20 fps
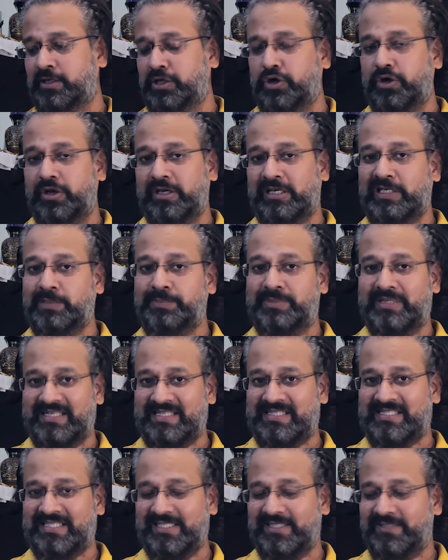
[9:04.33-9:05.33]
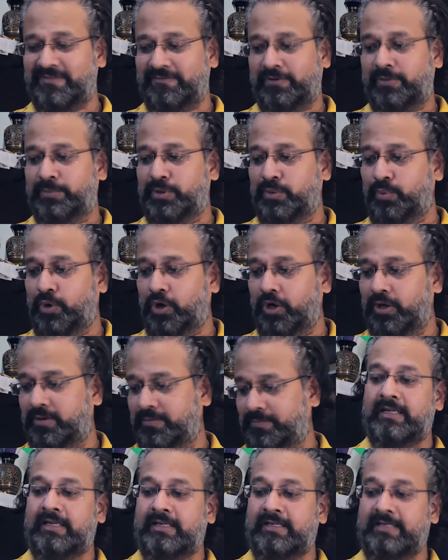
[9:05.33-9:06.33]
got to keep a distance from the wall.
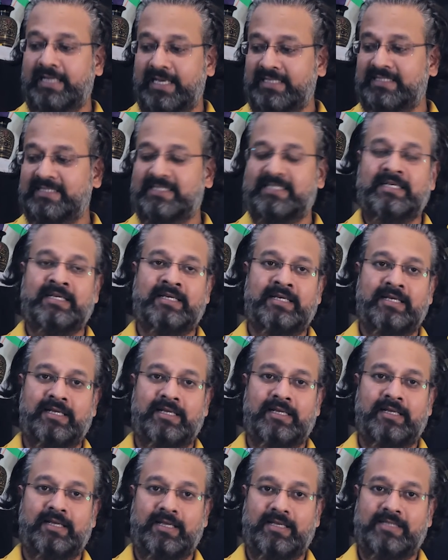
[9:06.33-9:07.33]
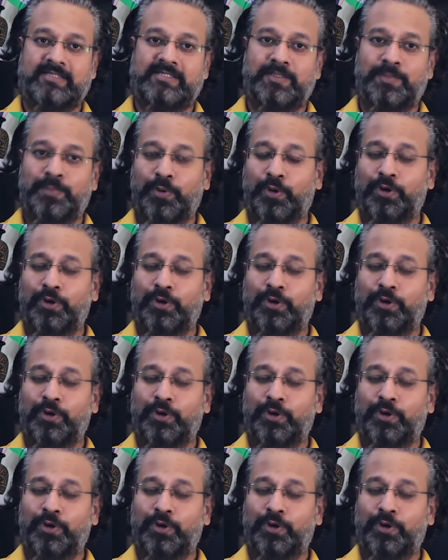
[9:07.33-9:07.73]
Next is the Polk